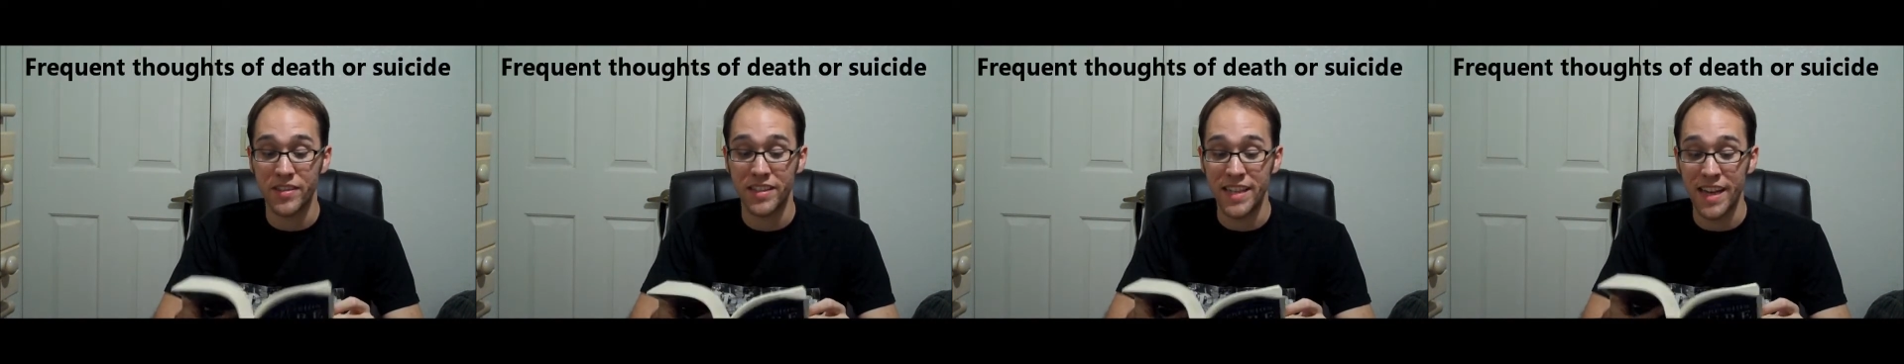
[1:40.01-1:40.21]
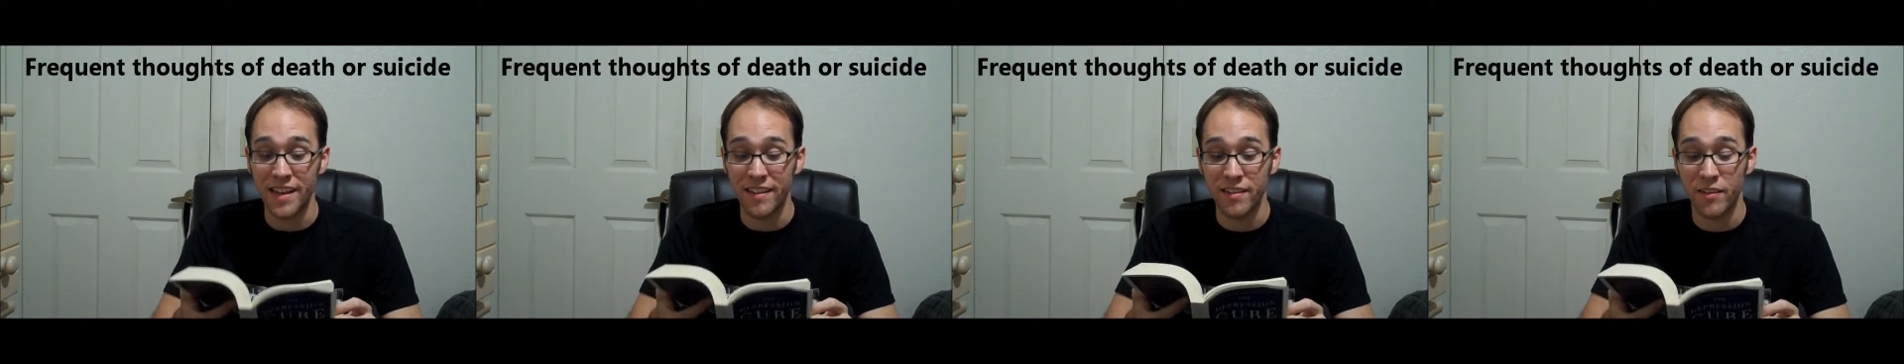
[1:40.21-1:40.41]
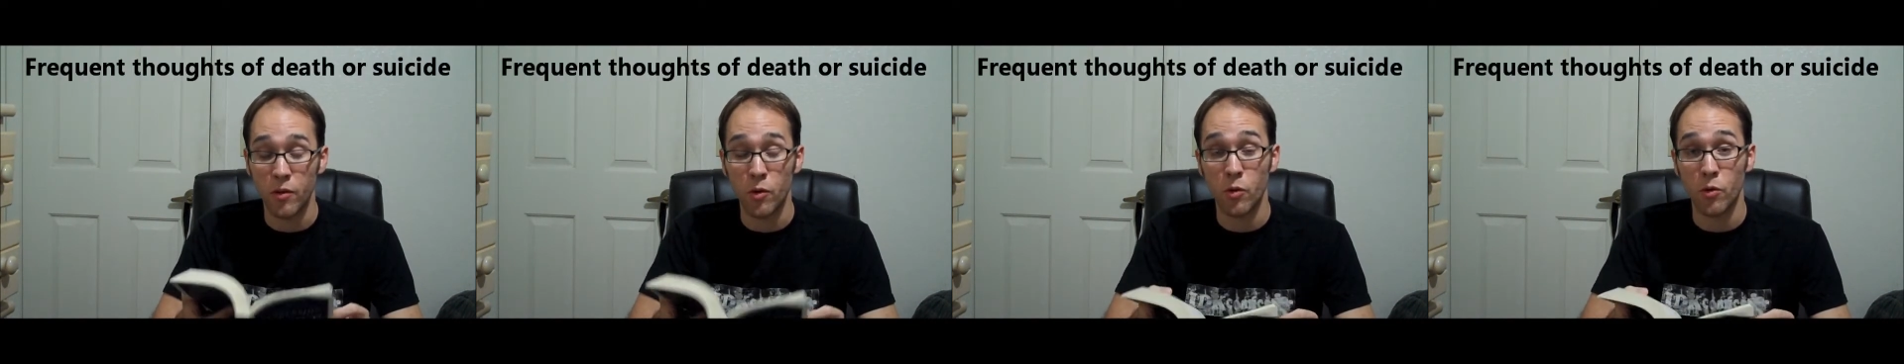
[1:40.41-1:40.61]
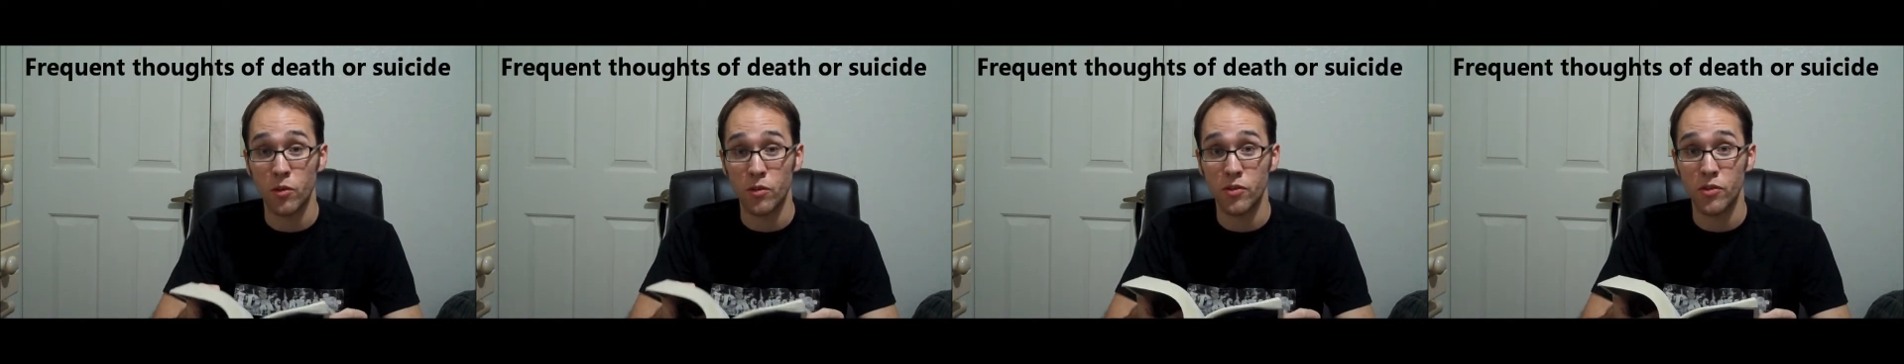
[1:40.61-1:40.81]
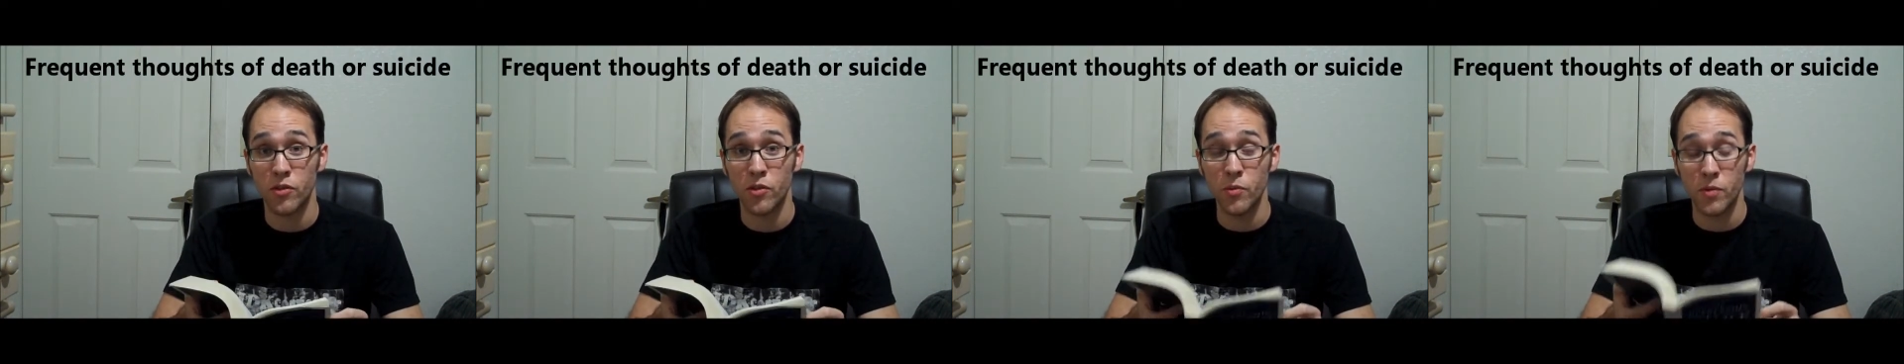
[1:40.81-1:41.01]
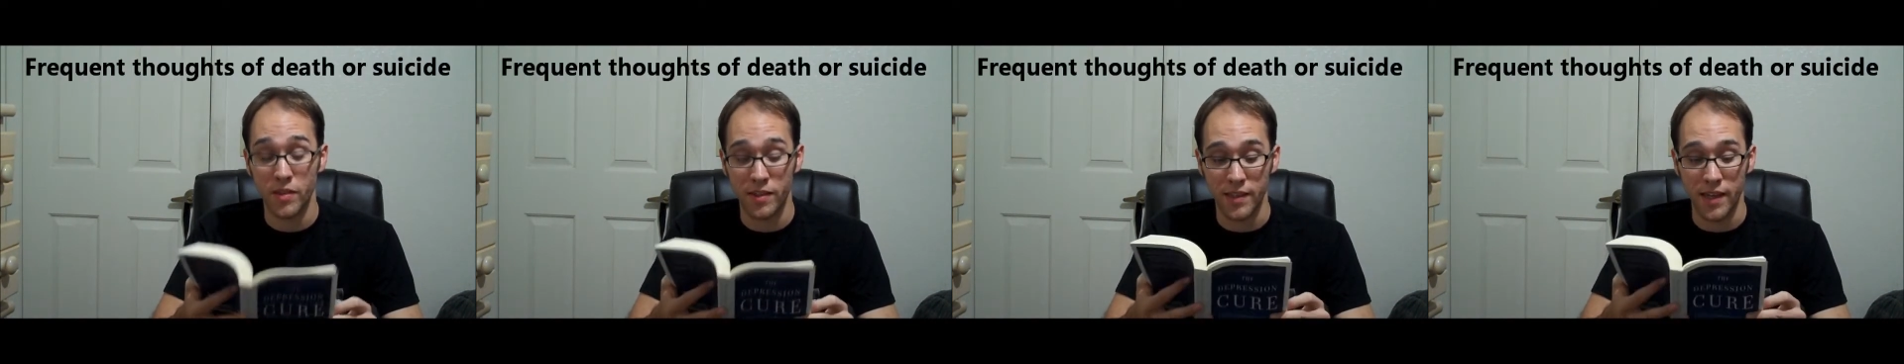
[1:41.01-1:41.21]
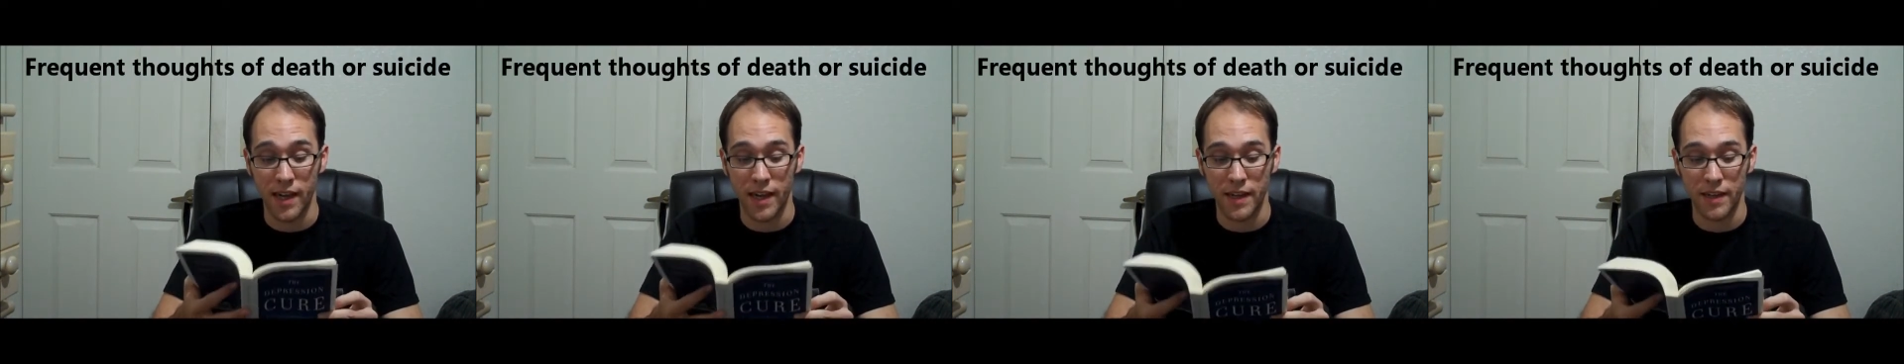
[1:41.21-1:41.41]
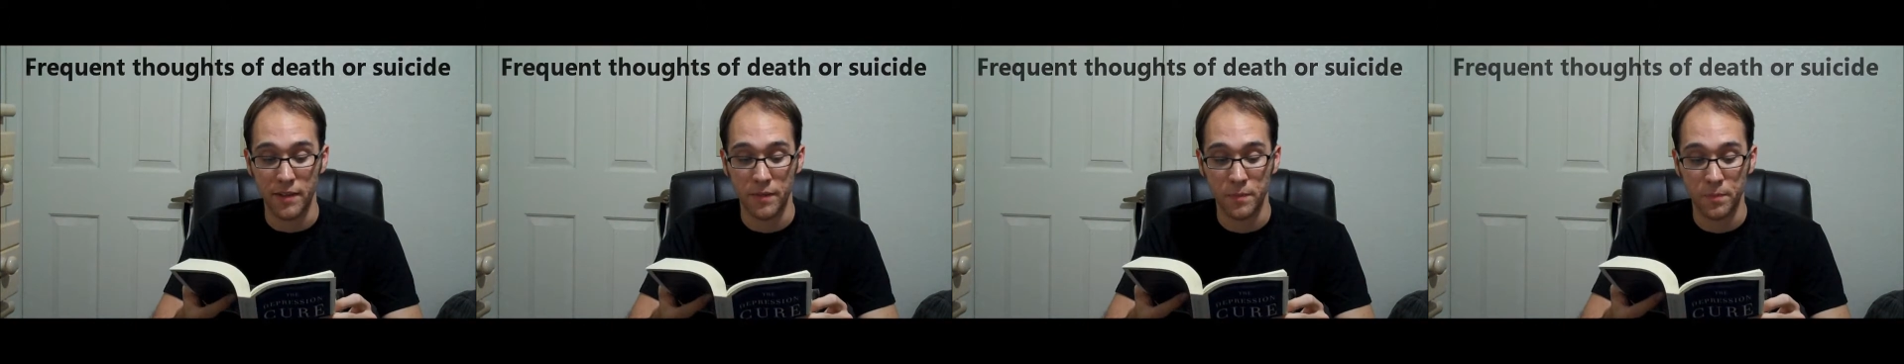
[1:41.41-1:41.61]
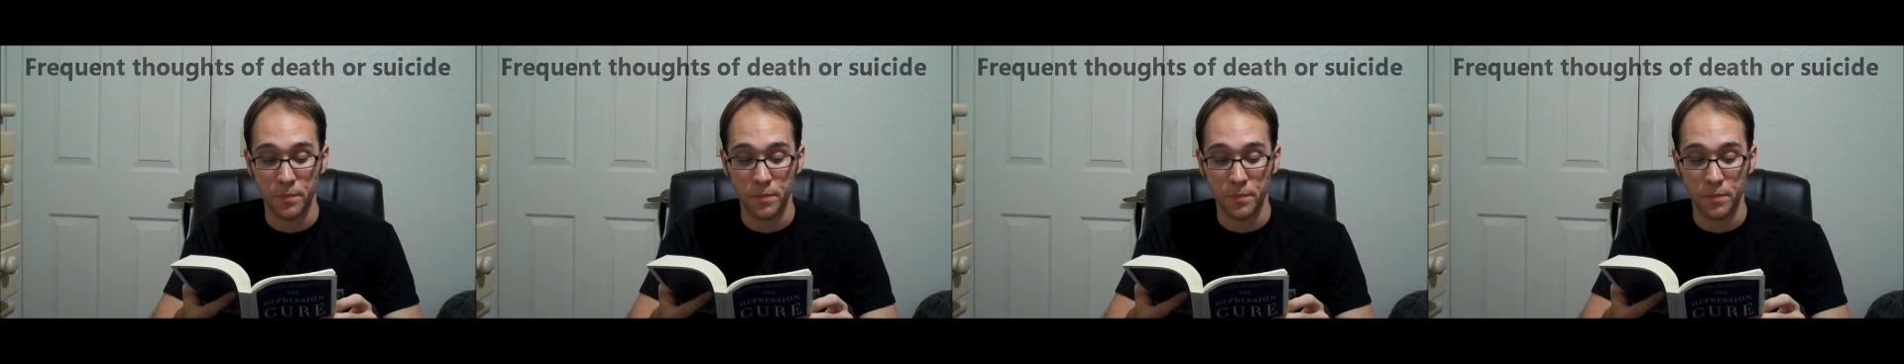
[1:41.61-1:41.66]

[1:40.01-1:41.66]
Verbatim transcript: death or suicide.